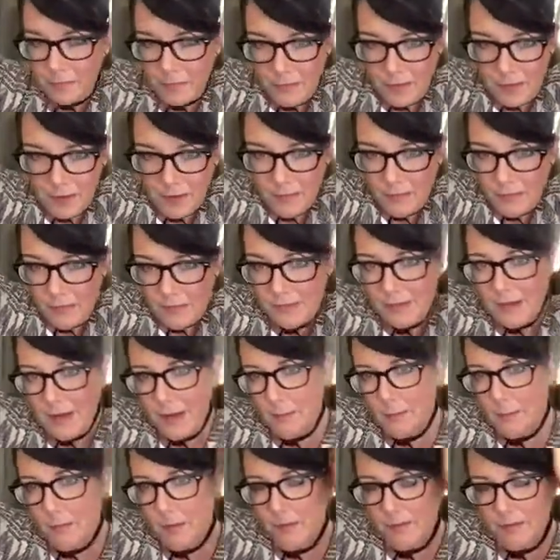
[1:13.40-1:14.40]
And if it's
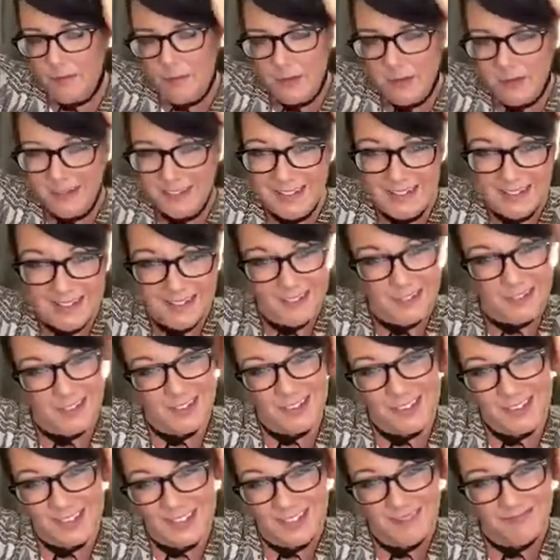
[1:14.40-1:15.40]
not perfect, that's
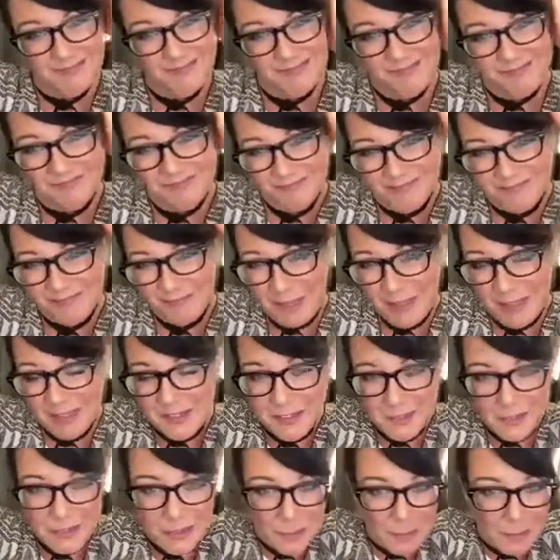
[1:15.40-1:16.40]
really makes
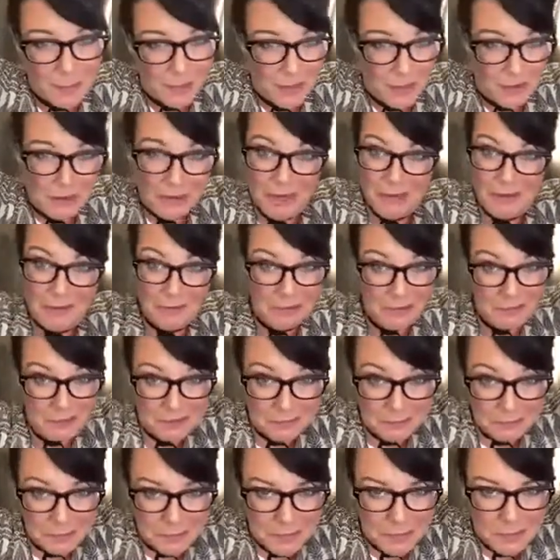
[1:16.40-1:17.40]
it look better, I
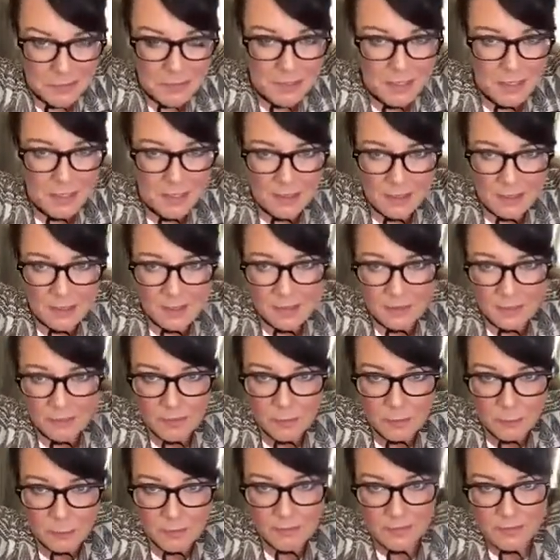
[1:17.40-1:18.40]
think. But
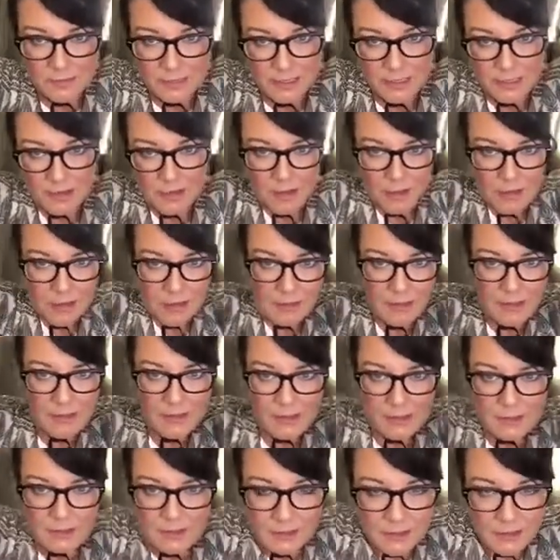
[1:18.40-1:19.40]
so once you get it all
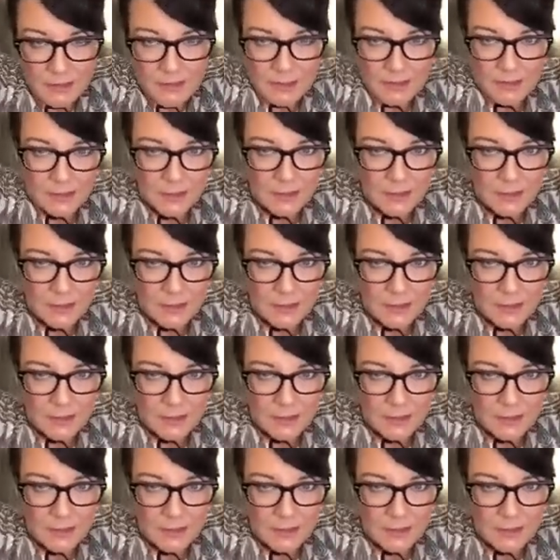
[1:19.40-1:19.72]
in,